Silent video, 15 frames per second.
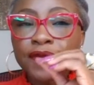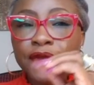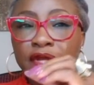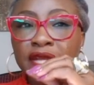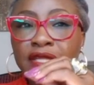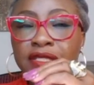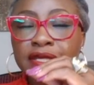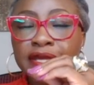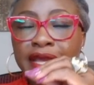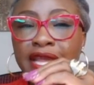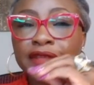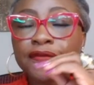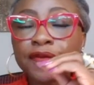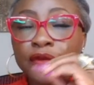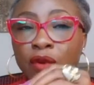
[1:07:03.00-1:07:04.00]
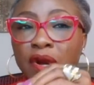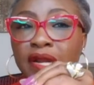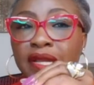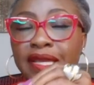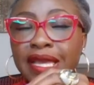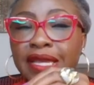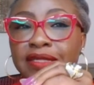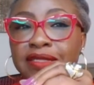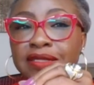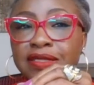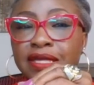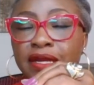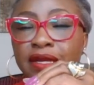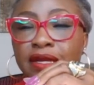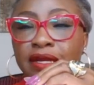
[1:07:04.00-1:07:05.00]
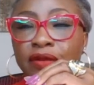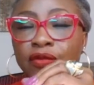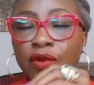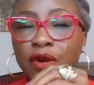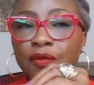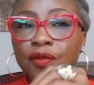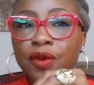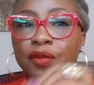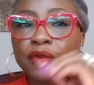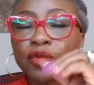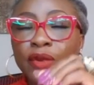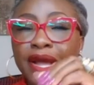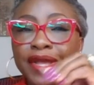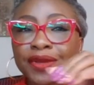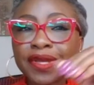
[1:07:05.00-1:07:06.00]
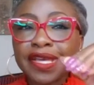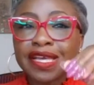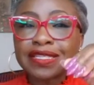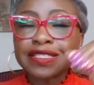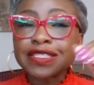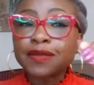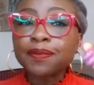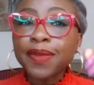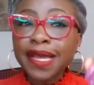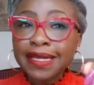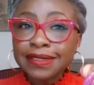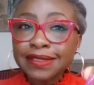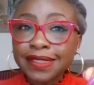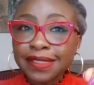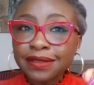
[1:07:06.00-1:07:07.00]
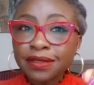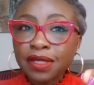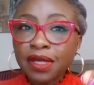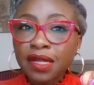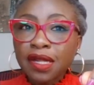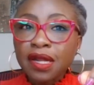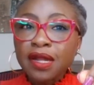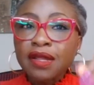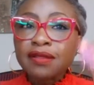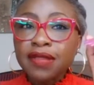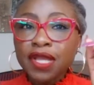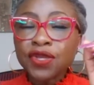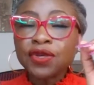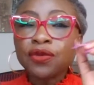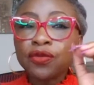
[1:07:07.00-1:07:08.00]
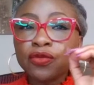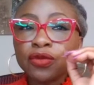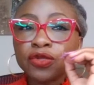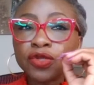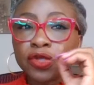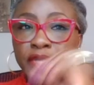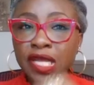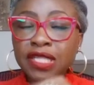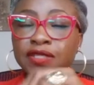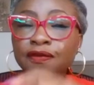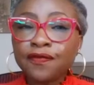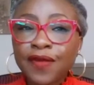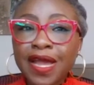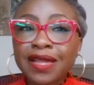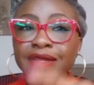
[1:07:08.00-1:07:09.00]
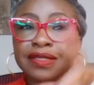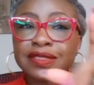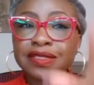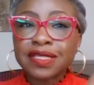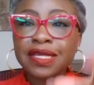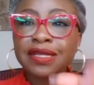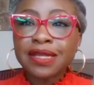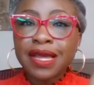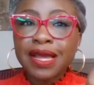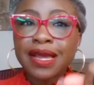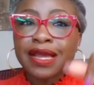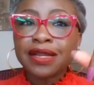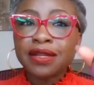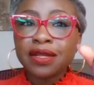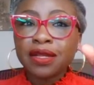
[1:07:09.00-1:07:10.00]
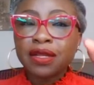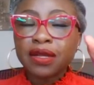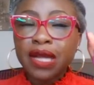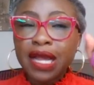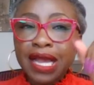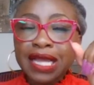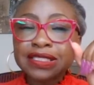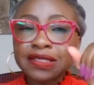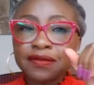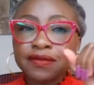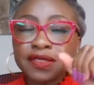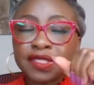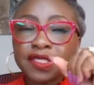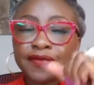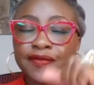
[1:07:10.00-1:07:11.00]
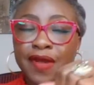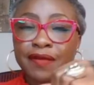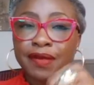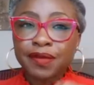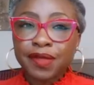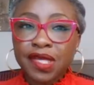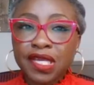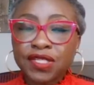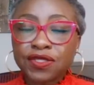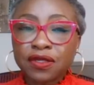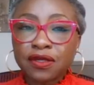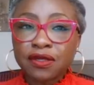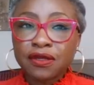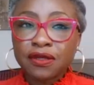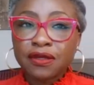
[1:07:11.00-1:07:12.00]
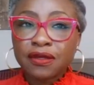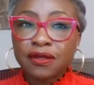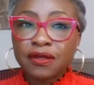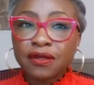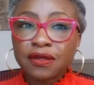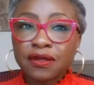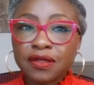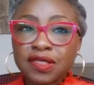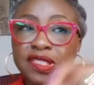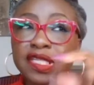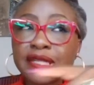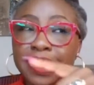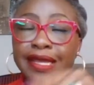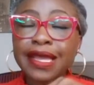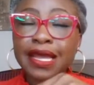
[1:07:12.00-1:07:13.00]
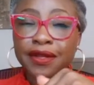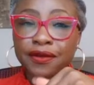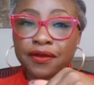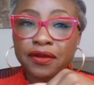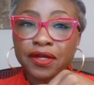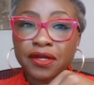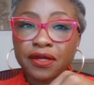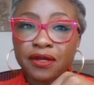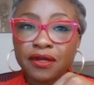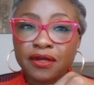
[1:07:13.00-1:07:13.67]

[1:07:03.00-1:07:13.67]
you want to get a work permit while your case is pending, then you need to file a C9 I-765 application, C9 category.